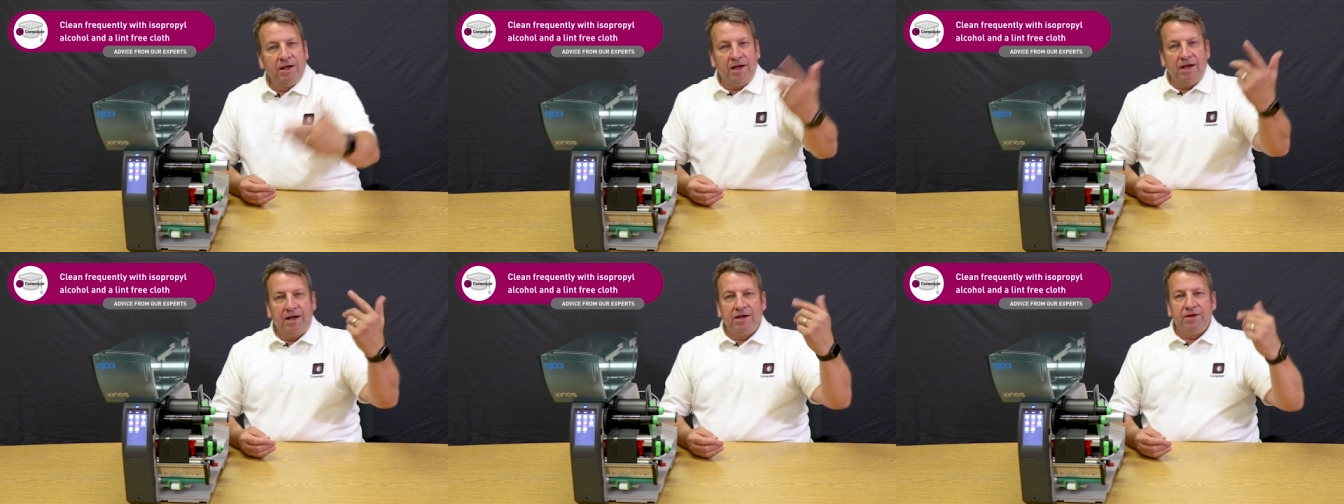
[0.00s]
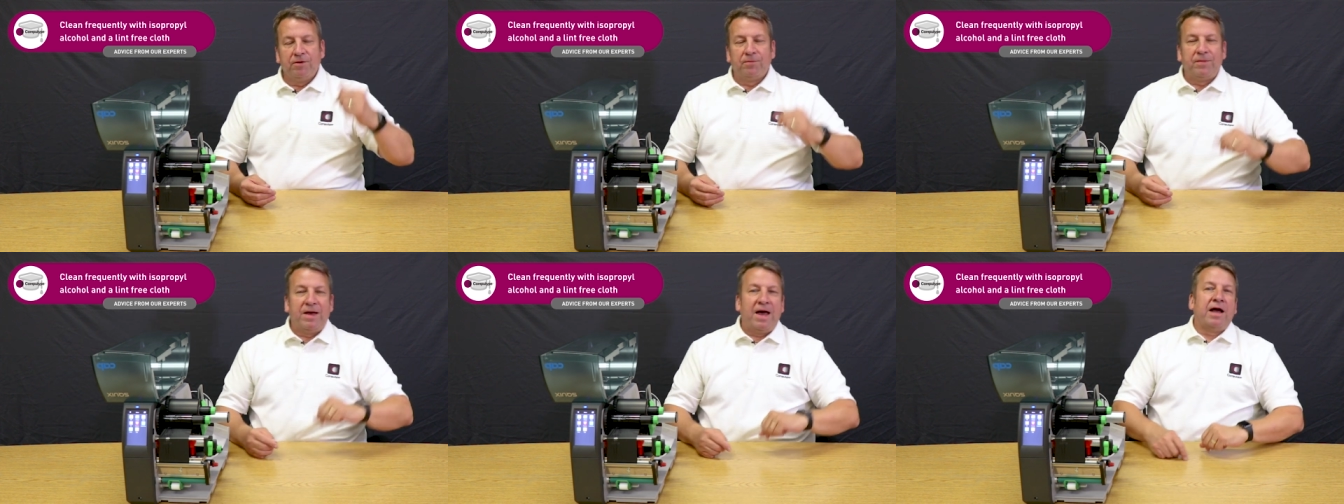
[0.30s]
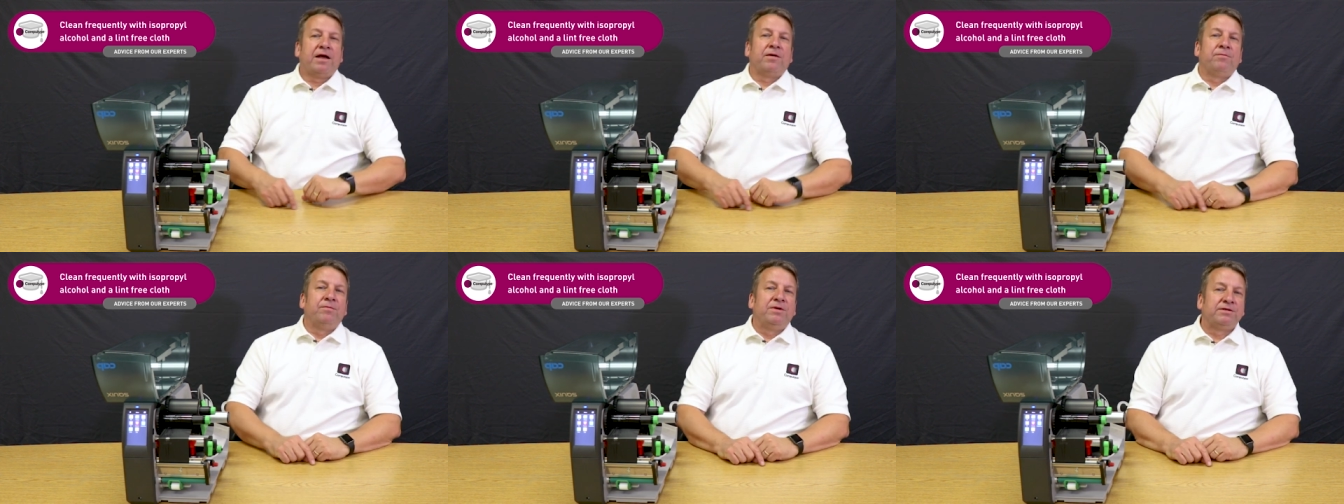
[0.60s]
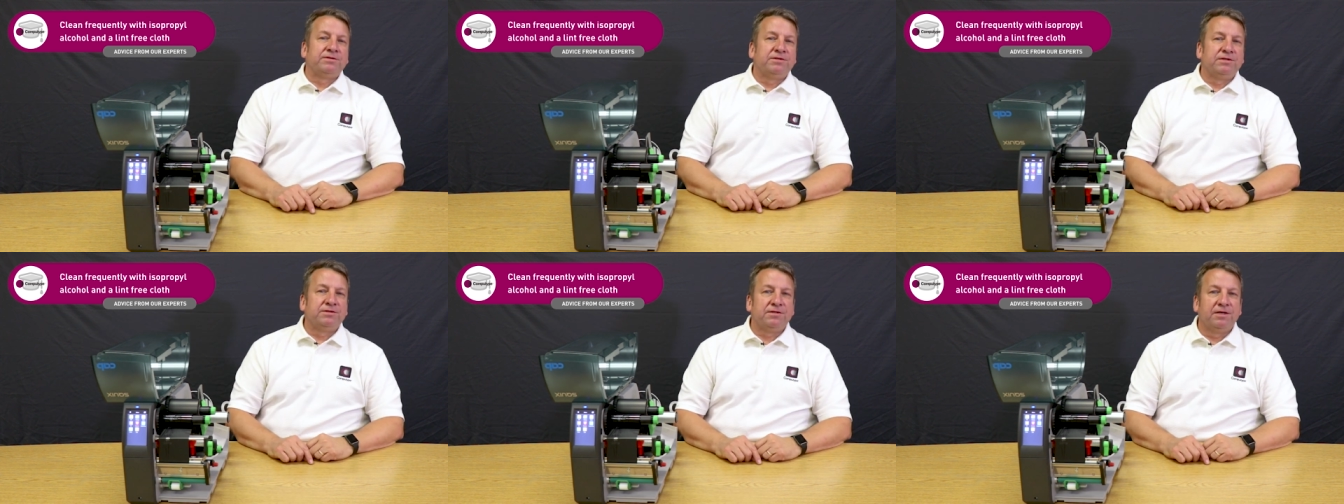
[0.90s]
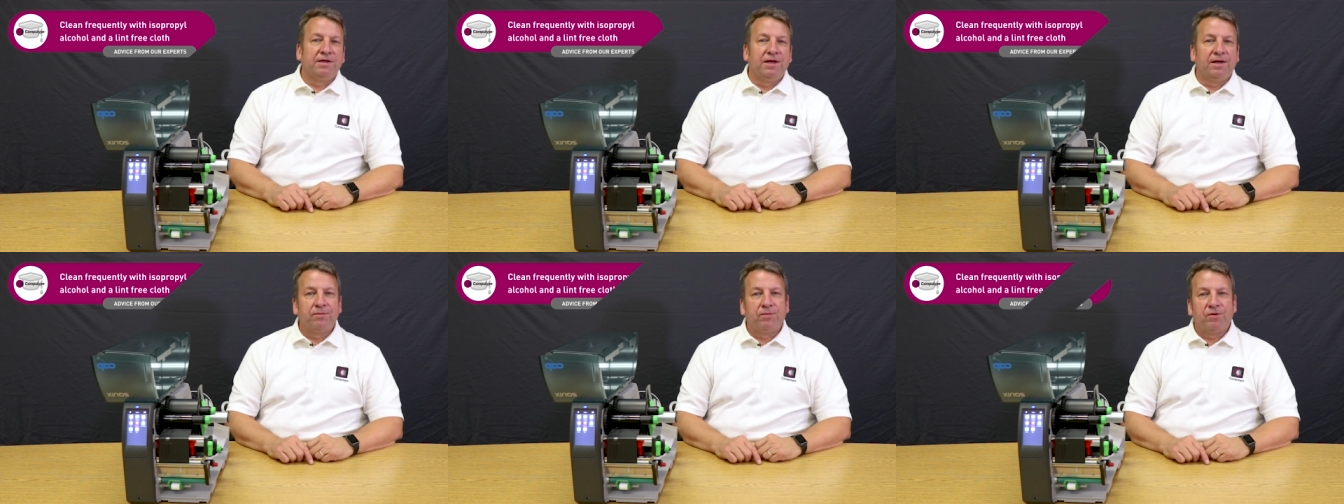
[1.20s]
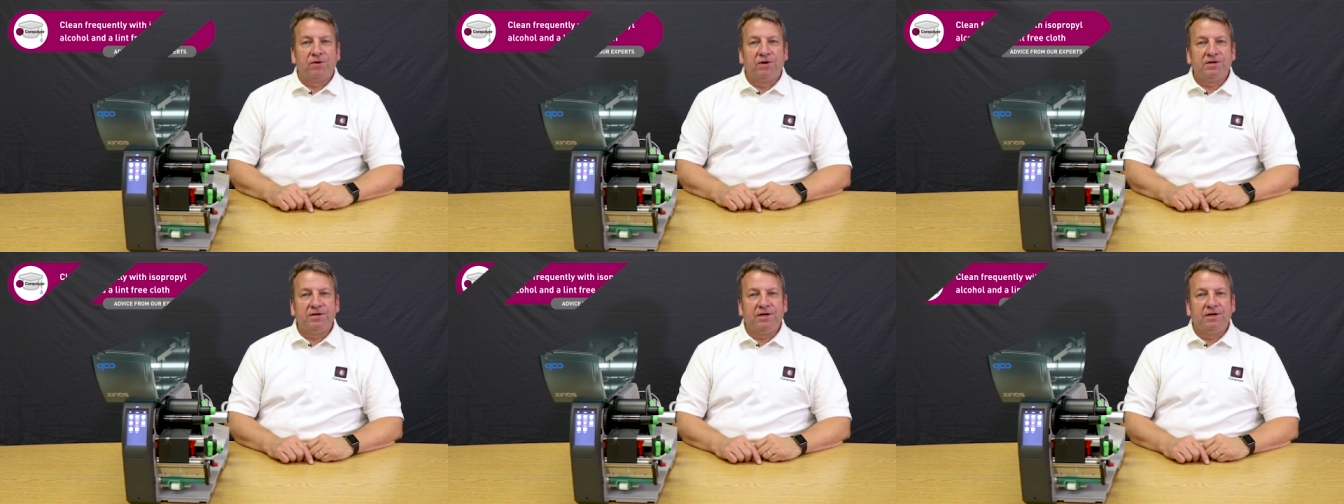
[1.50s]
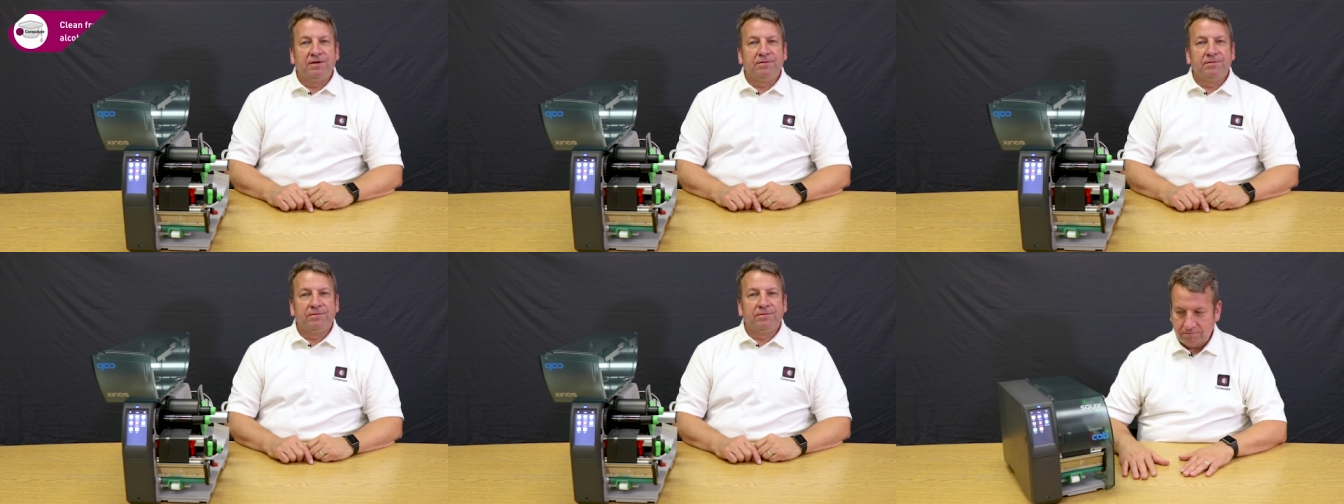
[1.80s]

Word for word: and you're back in business again printing.